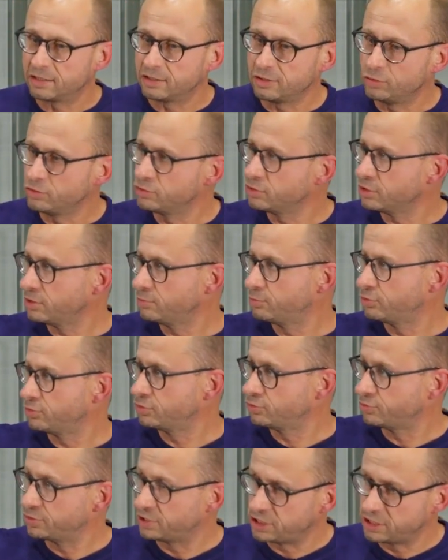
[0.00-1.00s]
user
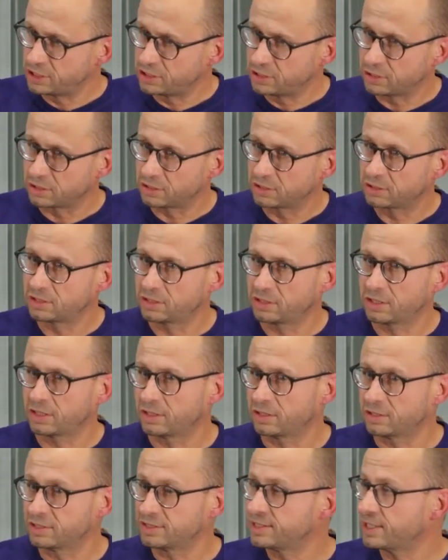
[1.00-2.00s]
input which is not
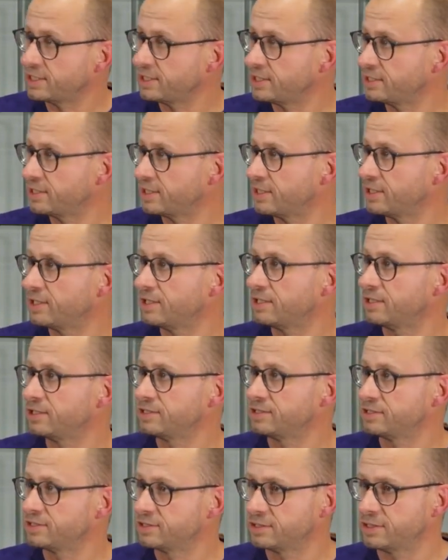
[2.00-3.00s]

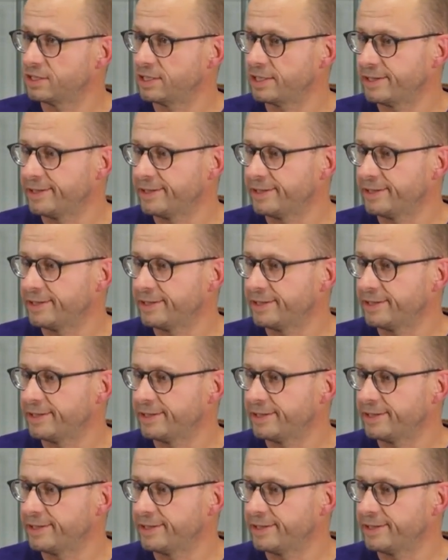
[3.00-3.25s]
sanitized,